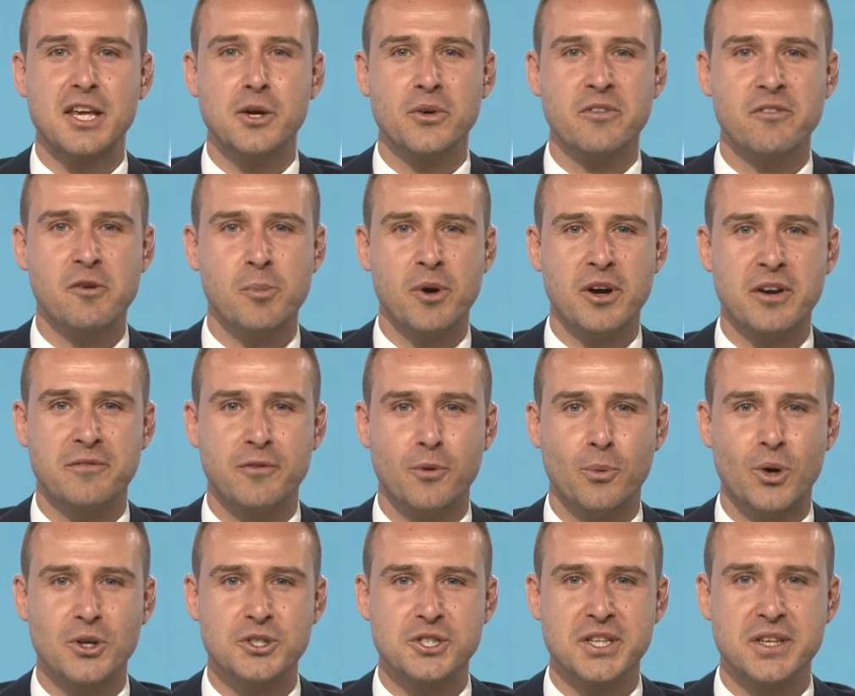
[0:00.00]
you everybody for
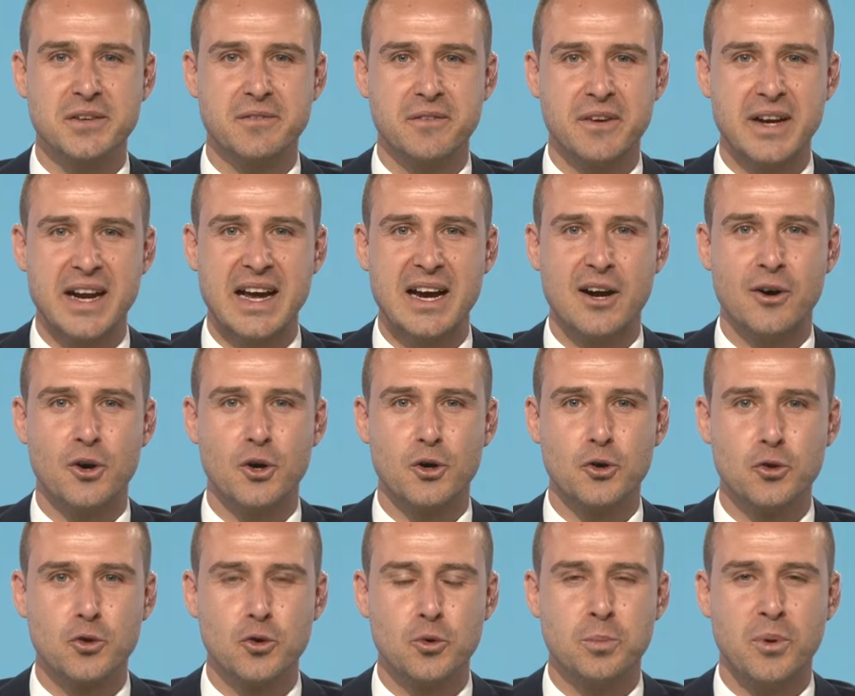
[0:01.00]
watching. For now,
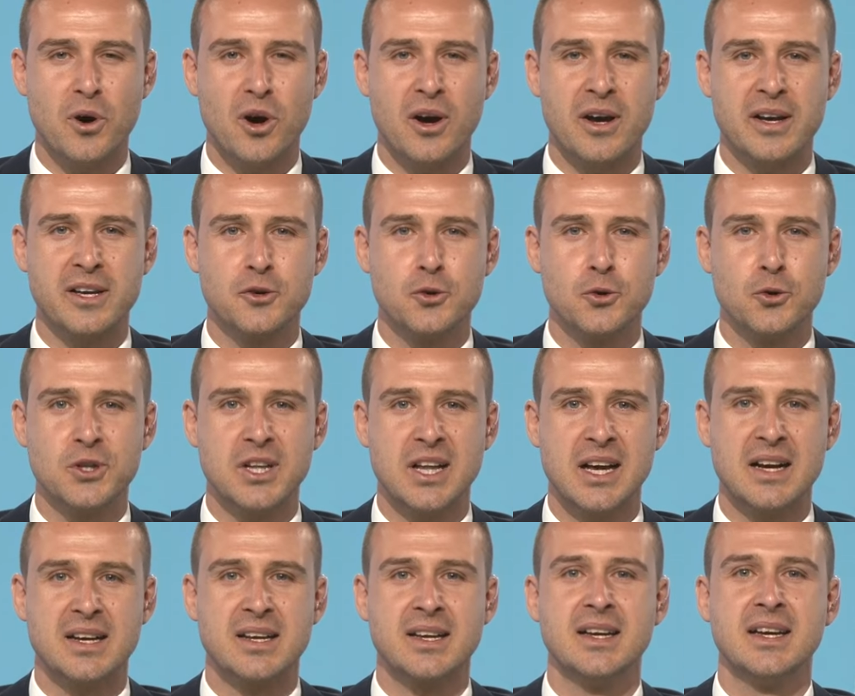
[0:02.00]
goodbye, good
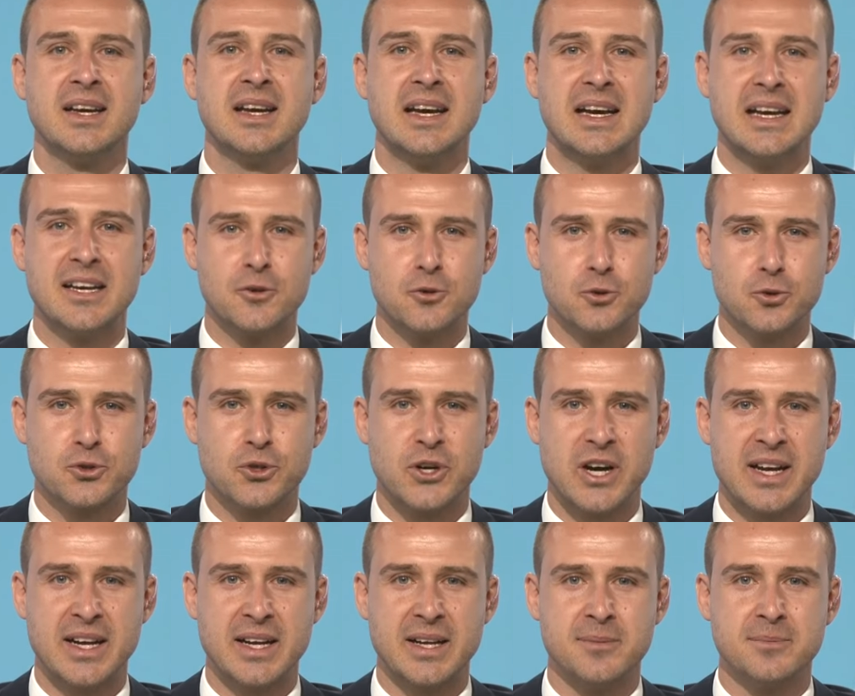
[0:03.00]
luck, and good
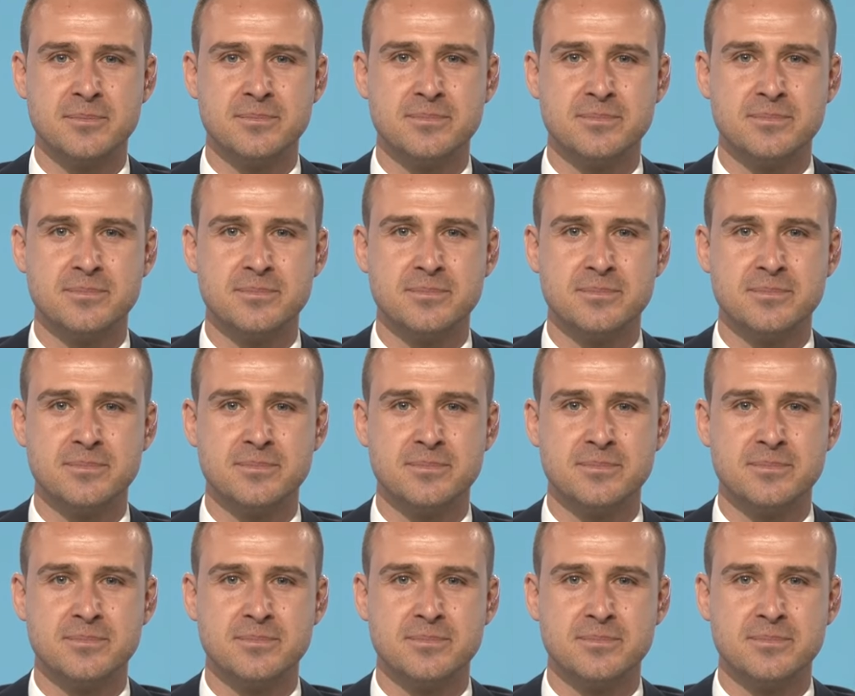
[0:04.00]
trading.